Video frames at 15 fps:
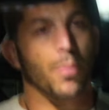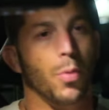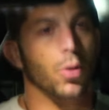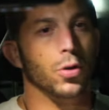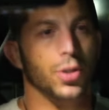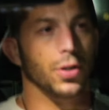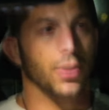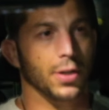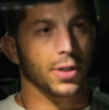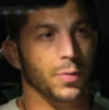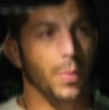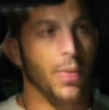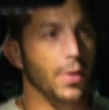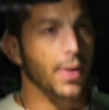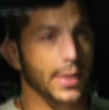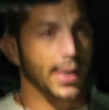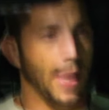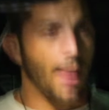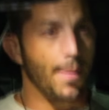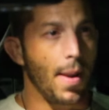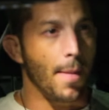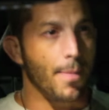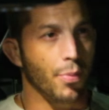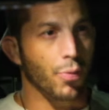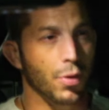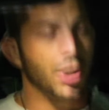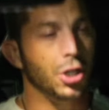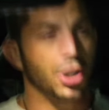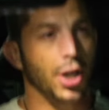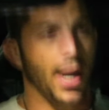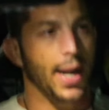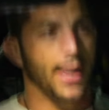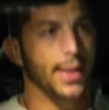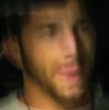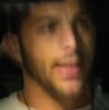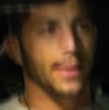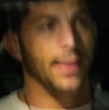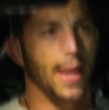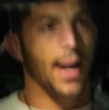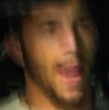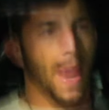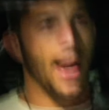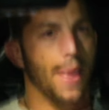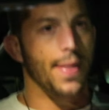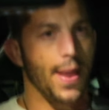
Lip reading: personal experience. Like, I'm not preaching anything that I